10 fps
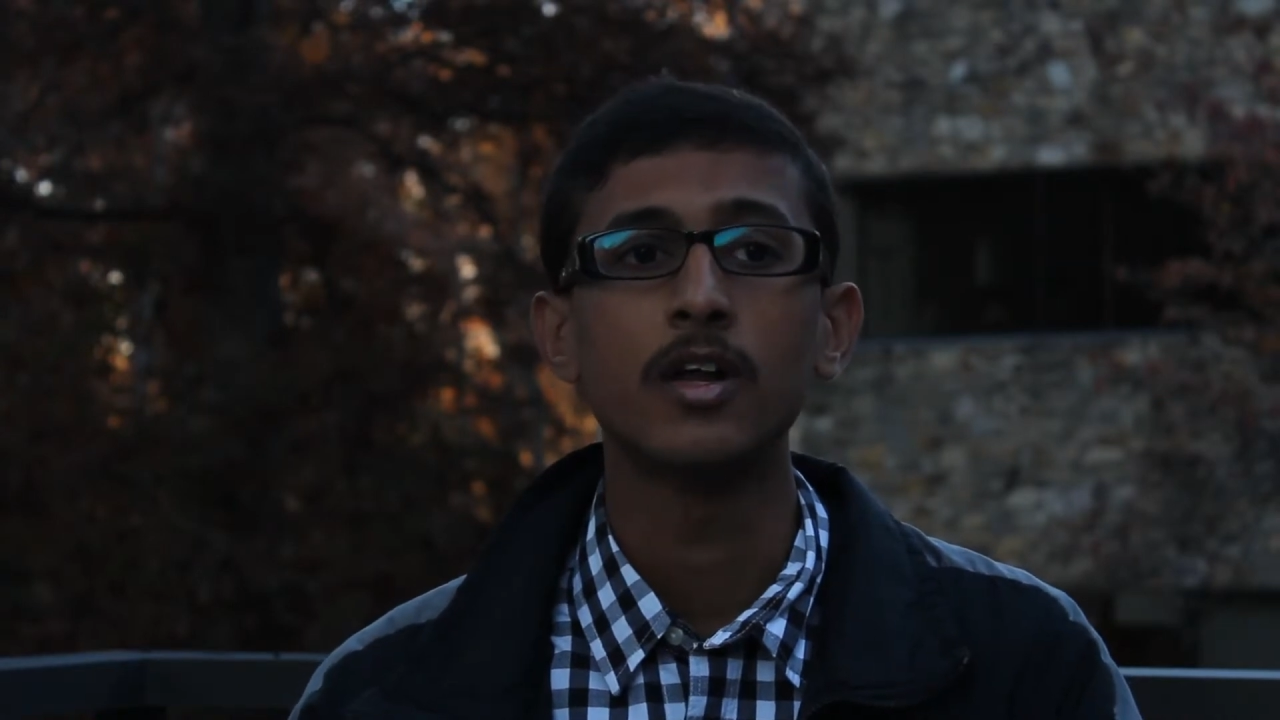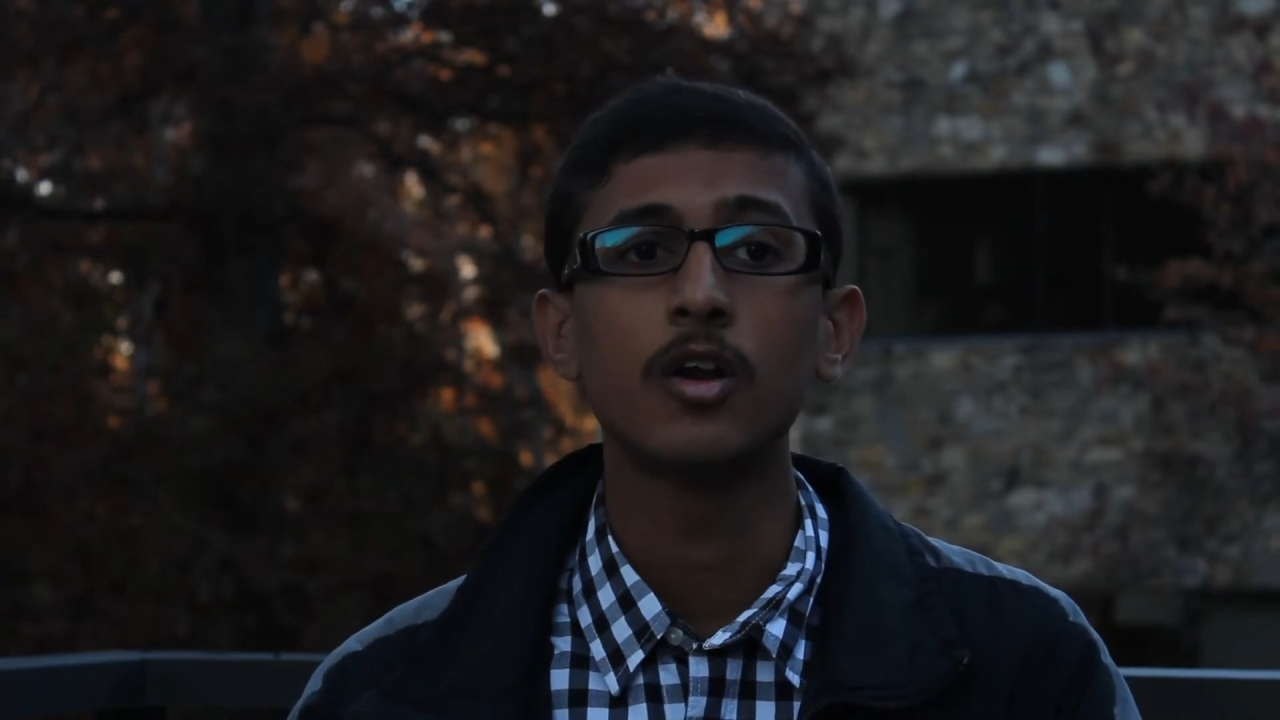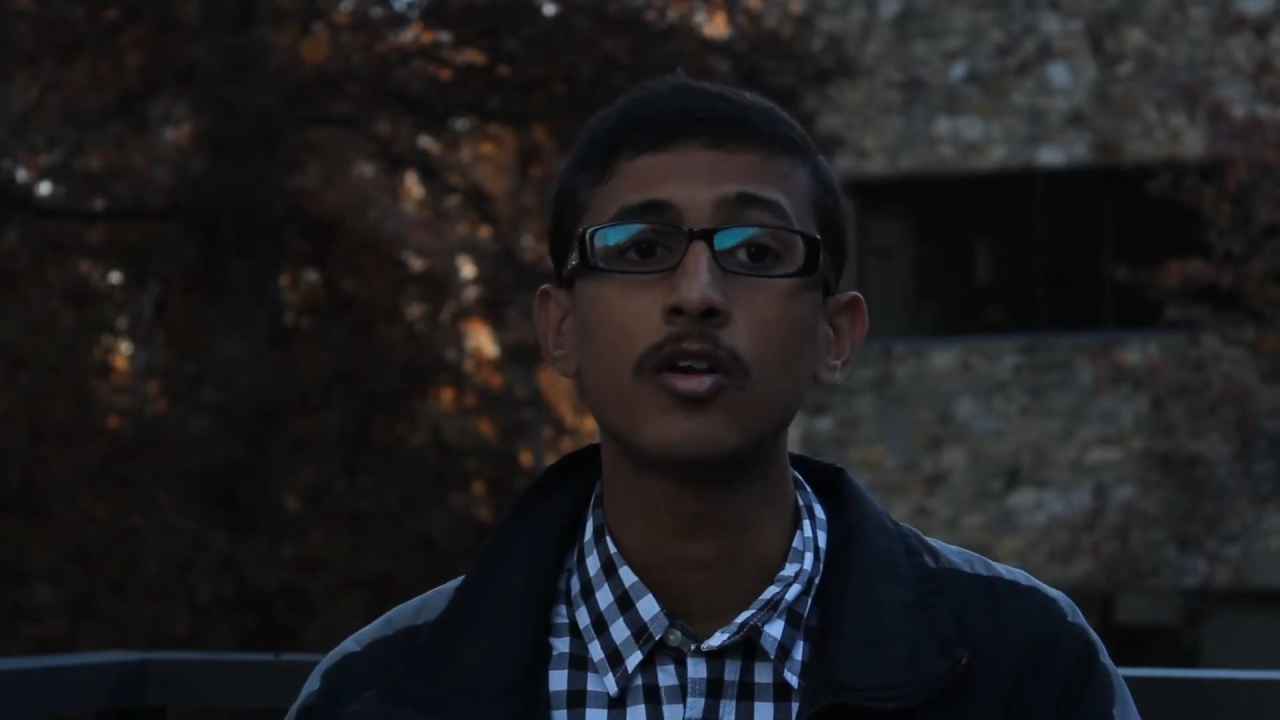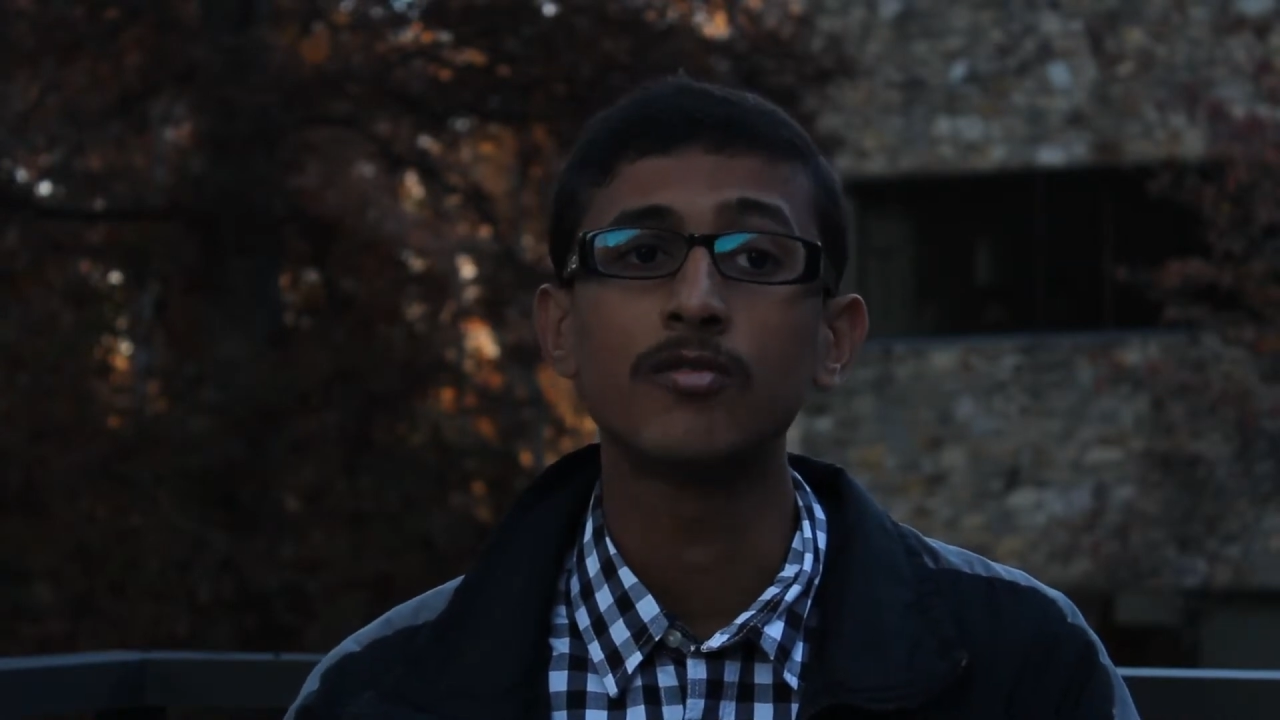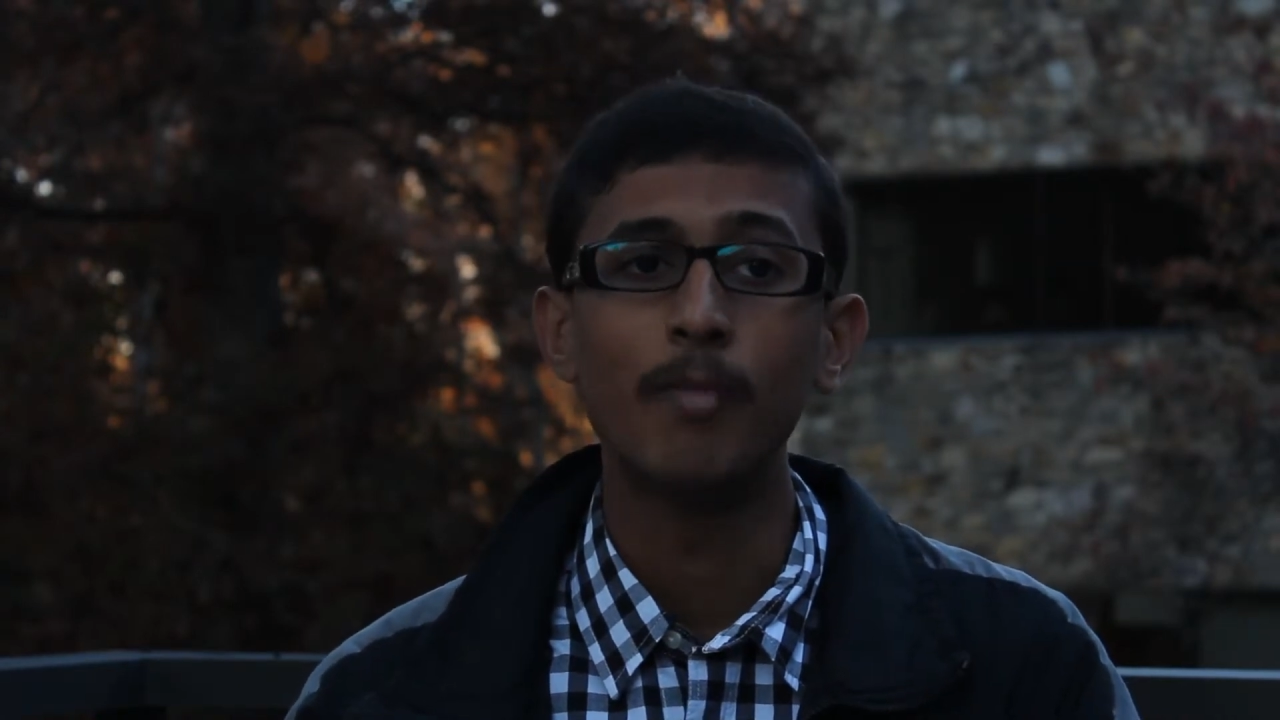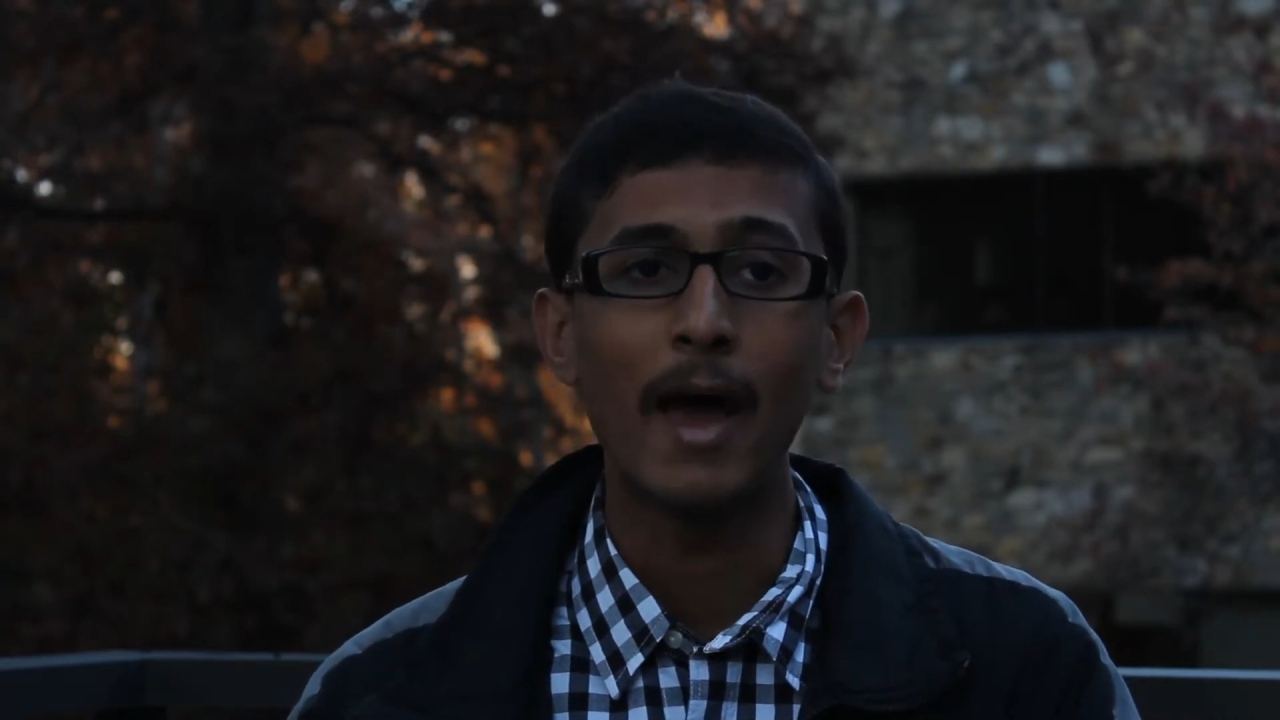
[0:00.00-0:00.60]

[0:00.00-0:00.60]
are a lot of